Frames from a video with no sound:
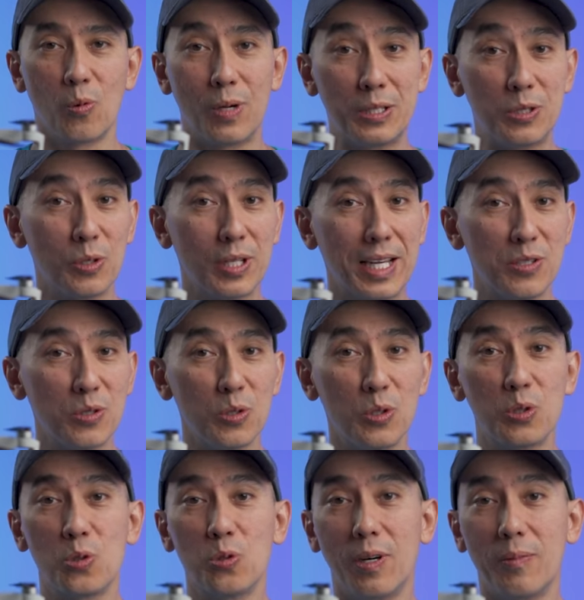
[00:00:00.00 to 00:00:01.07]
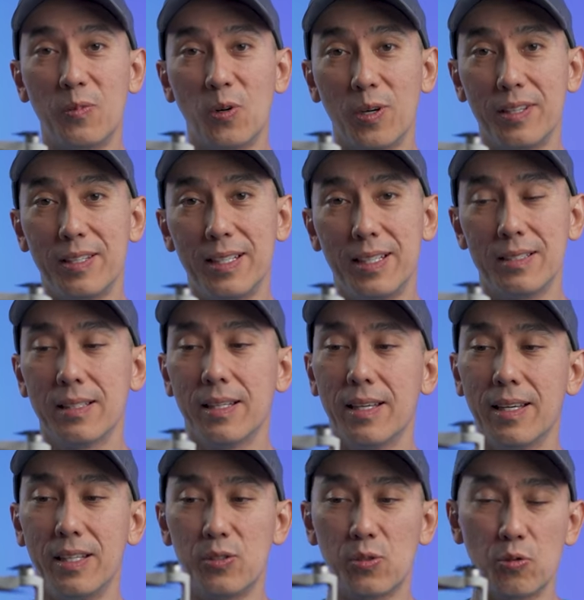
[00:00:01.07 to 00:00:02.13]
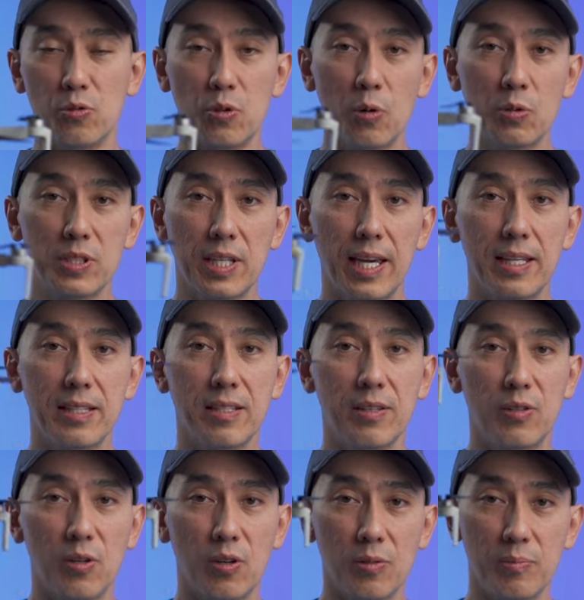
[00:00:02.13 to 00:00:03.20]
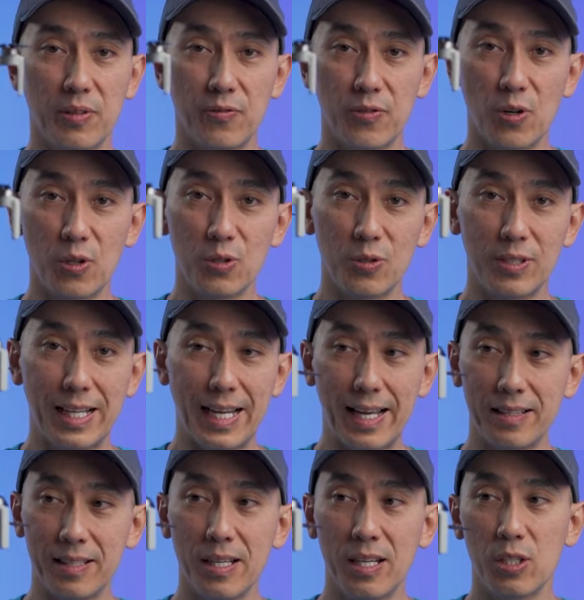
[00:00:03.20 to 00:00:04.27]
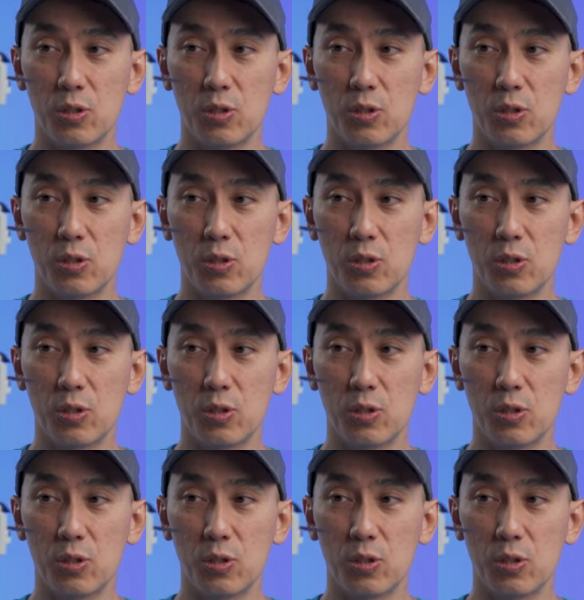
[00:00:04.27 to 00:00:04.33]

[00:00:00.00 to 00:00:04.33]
What you can do to avoid this is to rotate the drone before you land